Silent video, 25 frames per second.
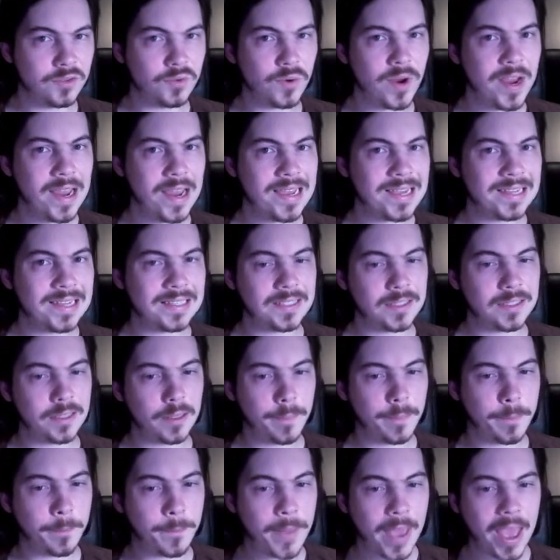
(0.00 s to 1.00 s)
right, it's the
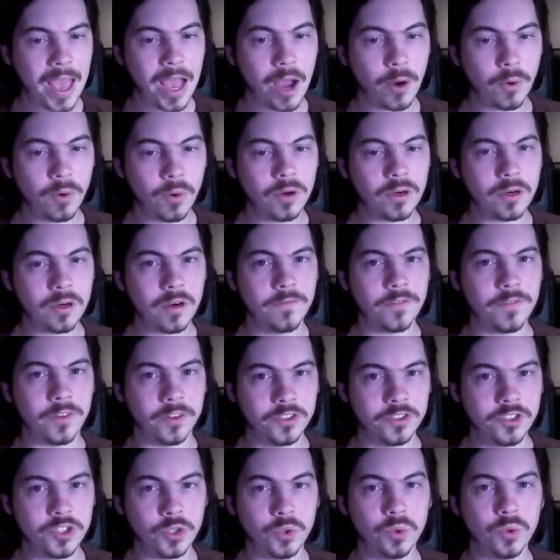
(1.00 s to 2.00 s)
power of the
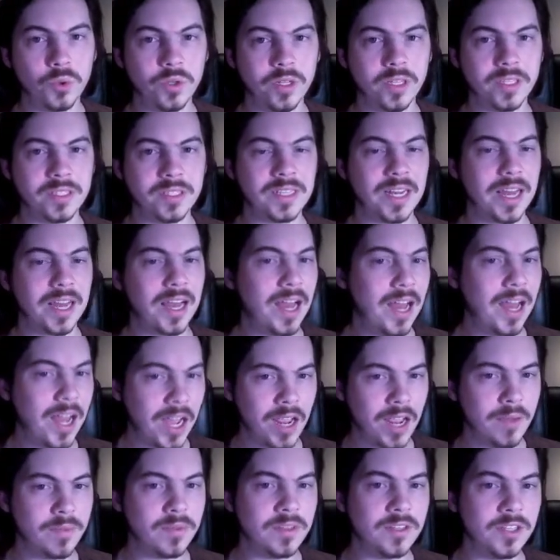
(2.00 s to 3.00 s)
Duelist. I
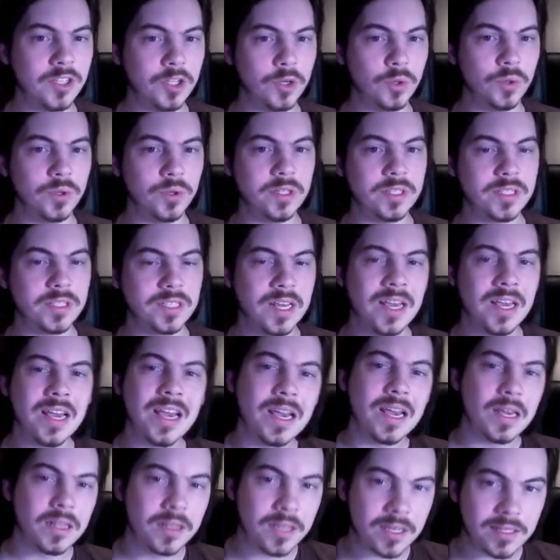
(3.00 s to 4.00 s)
am the Duelist,
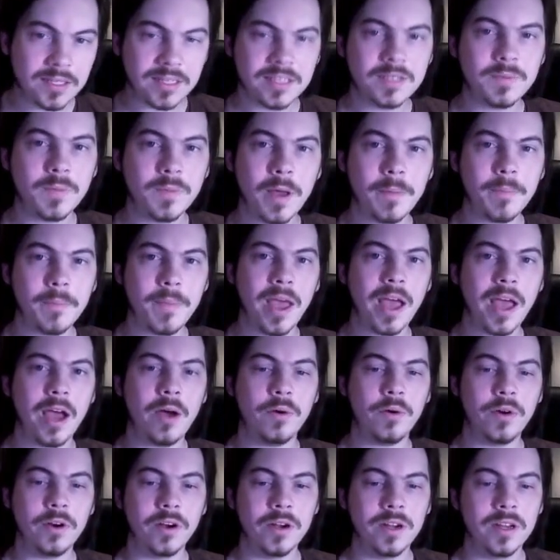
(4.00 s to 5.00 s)
this is my
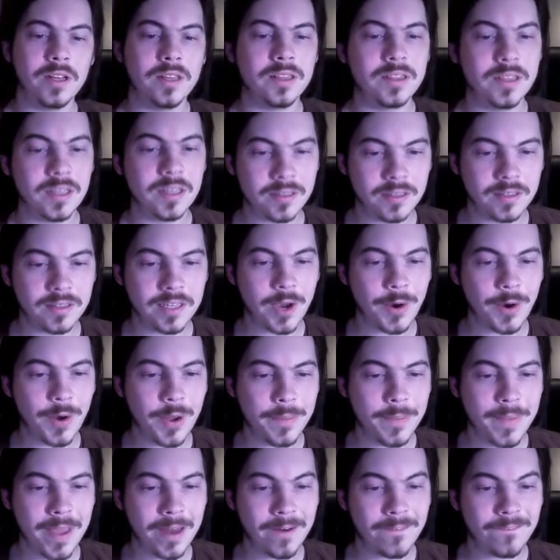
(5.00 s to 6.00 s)
power, this is how I
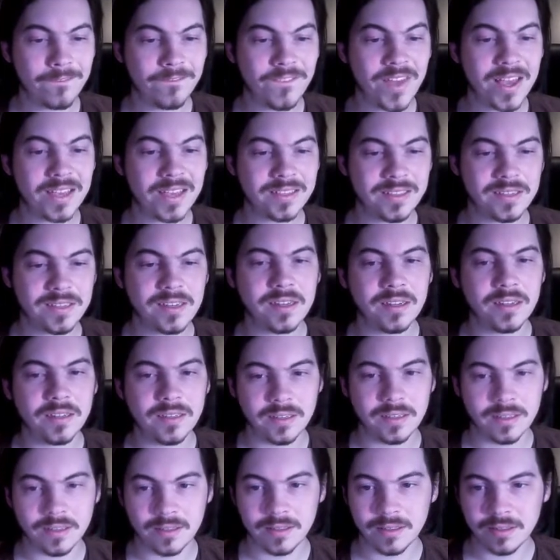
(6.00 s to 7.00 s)
manifest it.
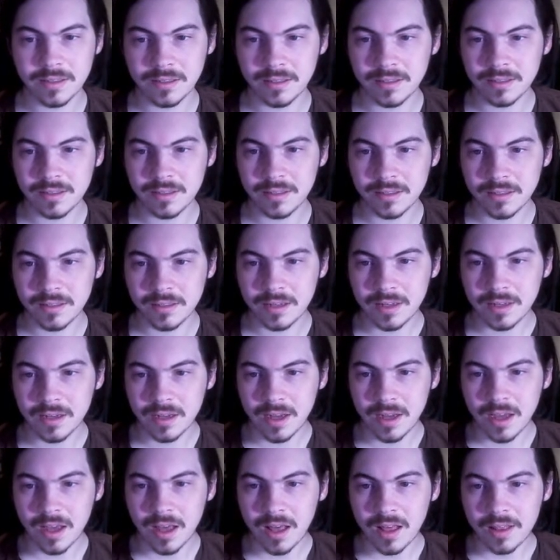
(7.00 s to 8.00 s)

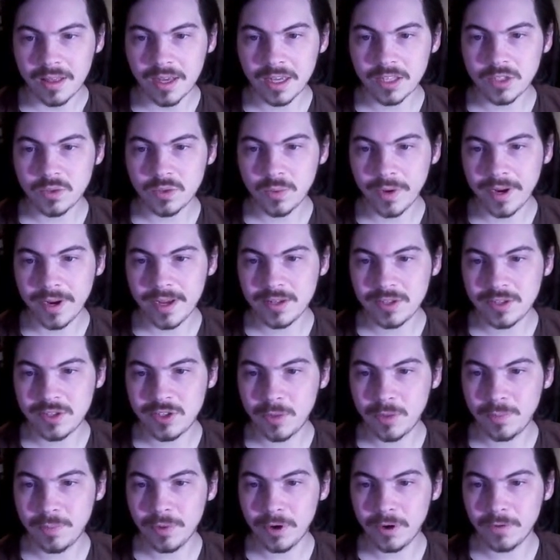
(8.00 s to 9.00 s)
That's right,
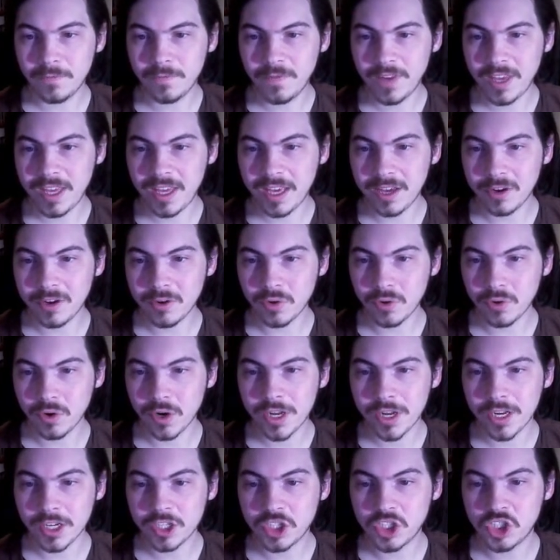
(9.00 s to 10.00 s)
Super
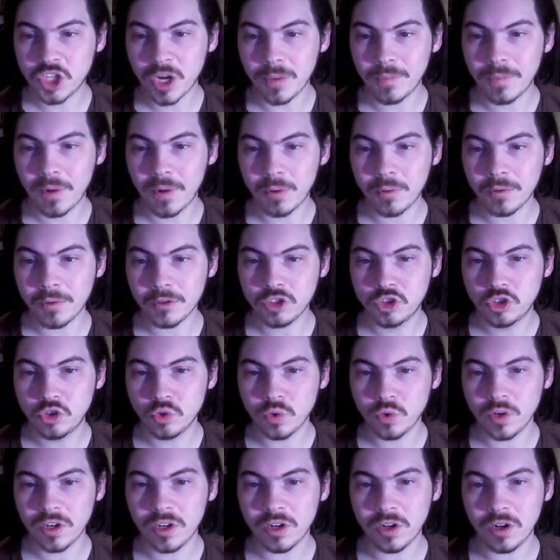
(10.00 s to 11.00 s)
Vehicroid Jumbo
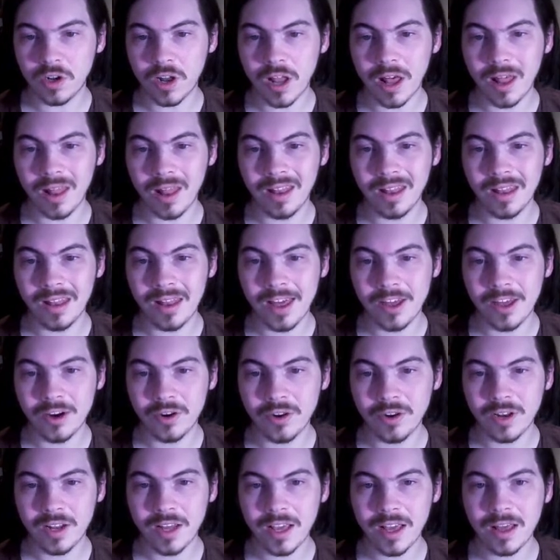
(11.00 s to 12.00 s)
Drill,
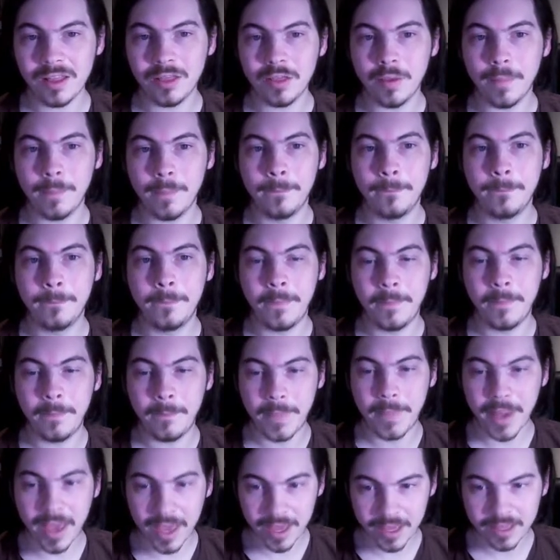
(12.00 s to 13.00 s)
literally the
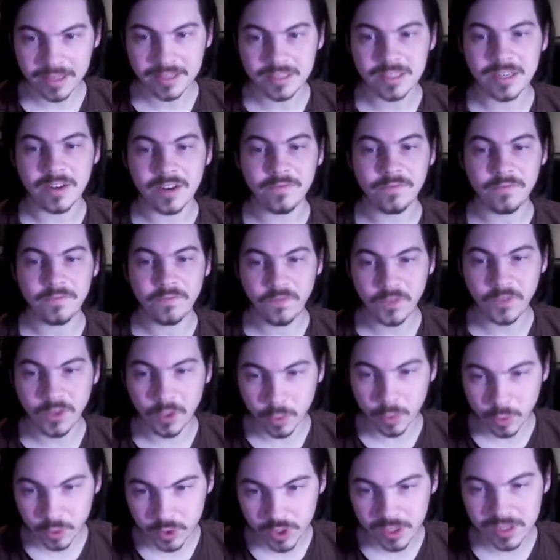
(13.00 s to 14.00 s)
best
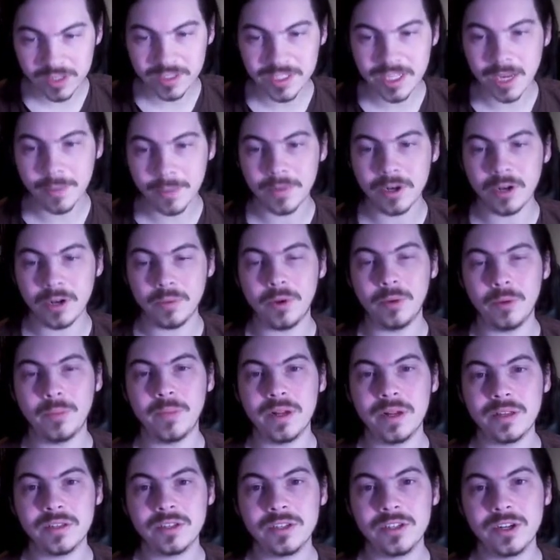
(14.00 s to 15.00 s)
fusion summonable
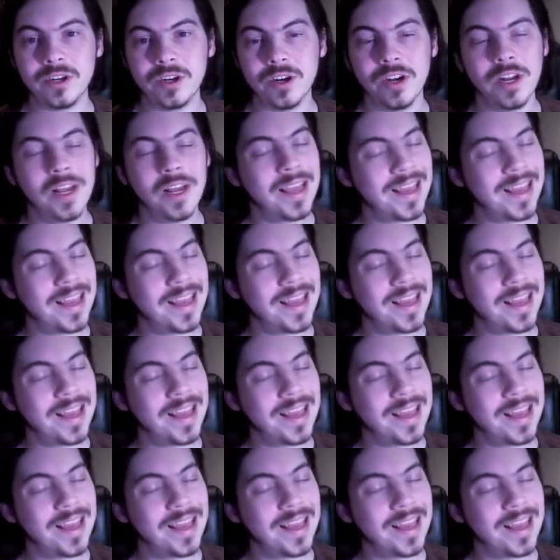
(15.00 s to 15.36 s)
monster